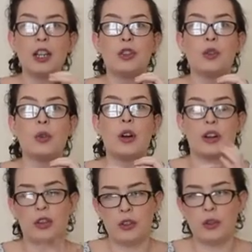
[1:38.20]
You are
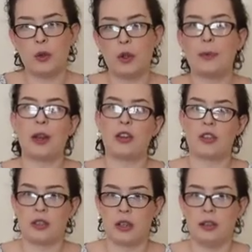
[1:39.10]
going to do it by
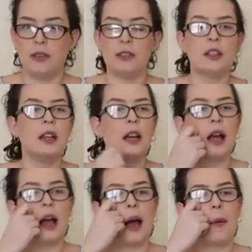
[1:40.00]
yourself.
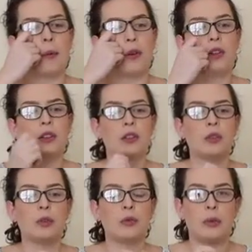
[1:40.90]
I'm going
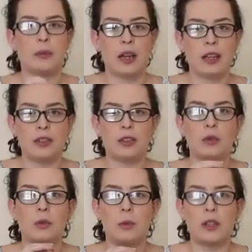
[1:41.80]
to remind
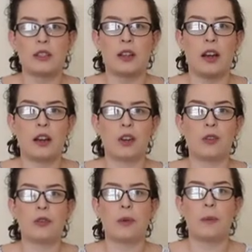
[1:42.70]
you which kind
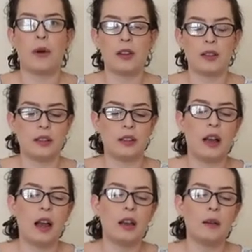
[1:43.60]
of buzzing
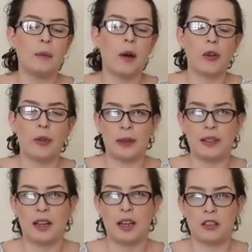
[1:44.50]
and
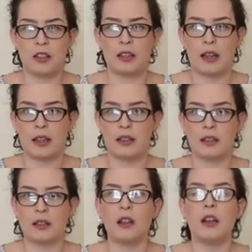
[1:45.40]
mouthpiece
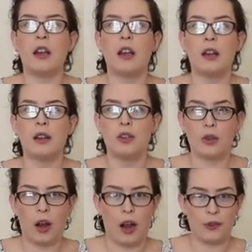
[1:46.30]
exercises you
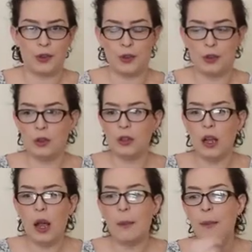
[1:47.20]
have to do,
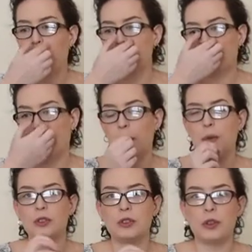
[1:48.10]
but I
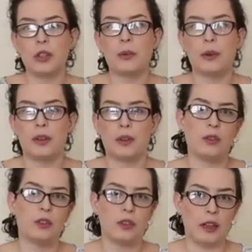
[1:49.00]
won't do it with
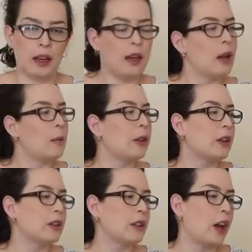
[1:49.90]
you today
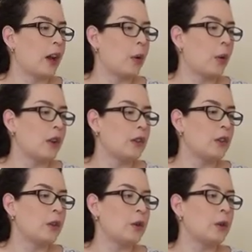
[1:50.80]
because I want to